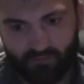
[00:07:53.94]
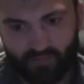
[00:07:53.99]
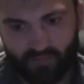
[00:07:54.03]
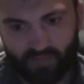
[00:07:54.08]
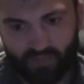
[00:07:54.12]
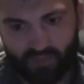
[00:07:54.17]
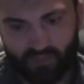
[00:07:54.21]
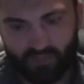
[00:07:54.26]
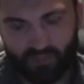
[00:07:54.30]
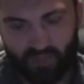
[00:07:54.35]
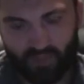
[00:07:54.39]

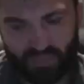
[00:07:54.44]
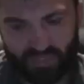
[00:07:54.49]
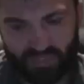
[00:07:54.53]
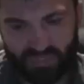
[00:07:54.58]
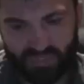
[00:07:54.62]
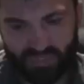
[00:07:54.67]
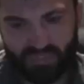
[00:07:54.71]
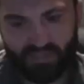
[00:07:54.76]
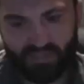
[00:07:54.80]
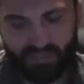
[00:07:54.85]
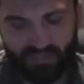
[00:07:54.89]

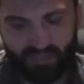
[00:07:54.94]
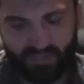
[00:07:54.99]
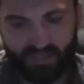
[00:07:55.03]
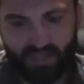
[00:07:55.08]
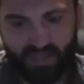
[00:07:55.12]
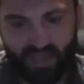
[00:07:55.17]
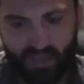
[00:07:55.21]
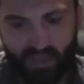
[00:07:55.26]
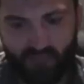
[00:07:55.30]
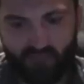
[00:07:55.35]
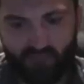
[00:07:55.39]
especially
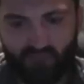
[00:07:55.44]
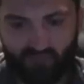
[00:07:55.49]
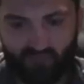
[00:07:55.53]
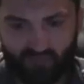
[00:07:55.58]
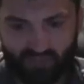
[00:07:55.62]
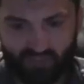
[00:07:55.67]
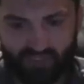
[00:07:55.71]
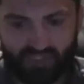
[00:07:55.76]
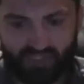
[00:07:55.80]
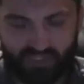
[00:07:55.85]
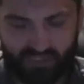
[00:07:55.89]
camp
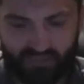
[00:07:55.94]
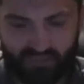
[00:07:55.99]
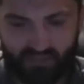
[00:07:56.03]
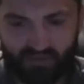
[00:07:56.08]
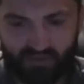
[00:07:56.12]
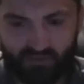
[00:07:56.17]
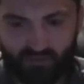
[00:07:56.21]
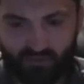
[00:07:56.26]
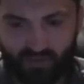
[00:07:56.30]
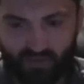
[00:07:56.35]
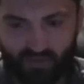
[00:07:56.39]
for this
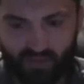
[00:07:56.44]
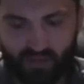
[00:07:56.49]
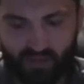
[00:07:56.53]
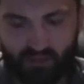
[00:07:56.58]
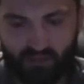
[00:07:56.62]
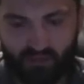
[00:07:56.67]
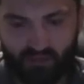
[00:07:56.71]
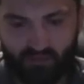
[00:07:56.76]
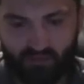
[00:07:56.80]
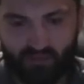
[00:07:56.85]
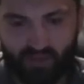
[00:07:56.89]

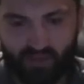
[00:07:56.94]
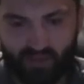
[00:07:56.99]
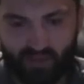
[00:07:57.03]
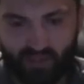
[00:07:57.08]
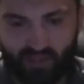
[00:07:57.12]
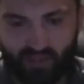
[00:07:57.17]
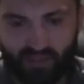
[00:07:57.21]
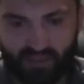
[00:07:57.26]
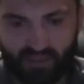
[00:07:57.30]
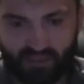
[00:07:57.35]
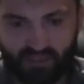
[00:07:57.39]
particular fight
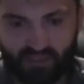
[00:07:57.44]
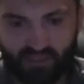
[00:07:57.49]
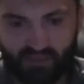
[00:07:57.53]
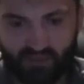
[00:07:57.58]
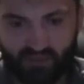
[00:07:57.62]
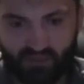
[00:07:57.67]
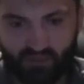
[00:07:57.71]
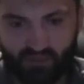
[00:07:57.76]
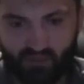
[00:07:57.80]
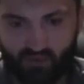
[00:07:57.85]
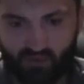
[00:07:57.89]
against
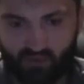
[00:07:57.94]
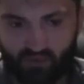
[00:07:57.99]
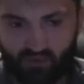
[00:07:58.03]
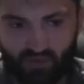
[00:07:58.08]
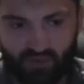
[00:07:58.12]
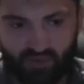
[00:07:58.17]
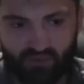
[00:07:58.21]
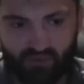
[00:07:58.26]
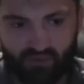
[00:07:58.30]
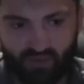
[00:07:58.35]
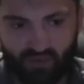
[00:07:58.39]
Devin Cole
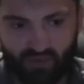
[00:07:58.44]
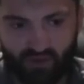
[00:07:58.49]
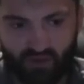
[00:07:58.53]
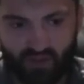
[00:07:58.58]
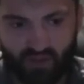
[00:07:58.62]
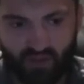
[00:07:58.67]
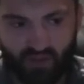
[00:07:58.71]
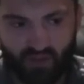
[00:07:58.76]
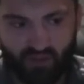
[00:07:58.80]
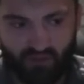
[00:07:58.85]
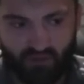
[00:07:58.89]
went very,
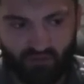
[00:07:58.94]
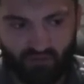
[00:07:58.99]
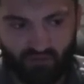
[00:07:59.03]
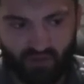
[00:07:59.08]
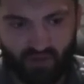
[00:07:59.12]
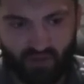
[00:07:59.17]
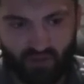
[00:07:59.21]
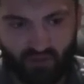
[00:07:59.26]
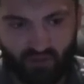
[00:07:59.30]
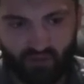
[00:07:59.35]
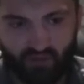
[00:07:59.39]

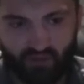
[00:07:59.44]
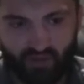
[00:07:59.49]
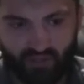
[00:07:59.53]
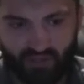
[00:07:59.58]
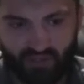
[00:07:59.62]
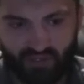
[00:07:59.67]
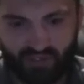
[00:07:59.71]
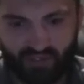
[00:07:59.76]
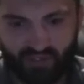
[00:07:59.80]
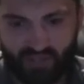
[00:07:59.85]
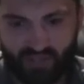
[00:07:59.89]
very good.
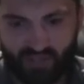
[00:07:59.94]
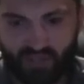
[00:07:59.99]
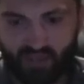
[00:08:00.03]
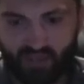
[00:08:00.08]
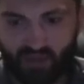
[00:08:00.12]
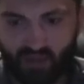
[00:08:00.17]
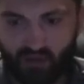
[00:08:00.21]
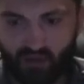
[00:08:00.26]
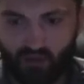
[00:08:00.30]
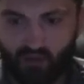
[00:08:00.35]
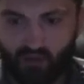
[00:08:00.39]
It's exactly how I